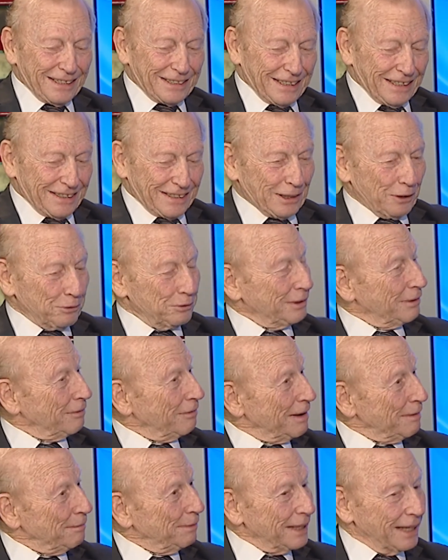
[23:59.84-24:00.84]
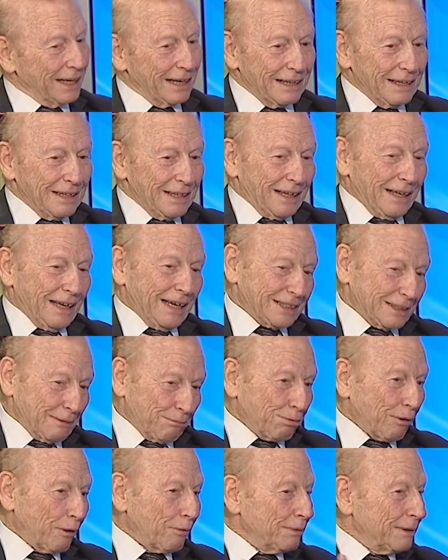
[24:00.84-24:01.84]
Saudi Arabia has a
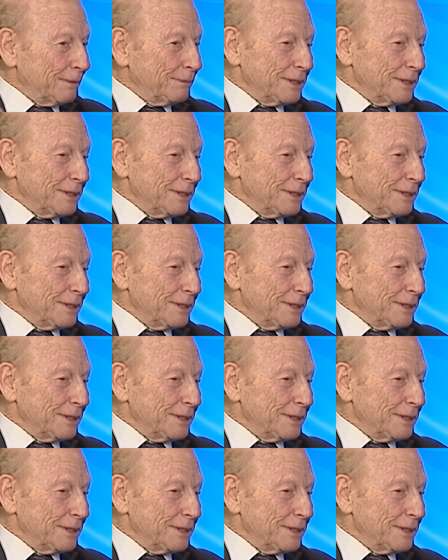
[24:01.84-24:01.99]
problem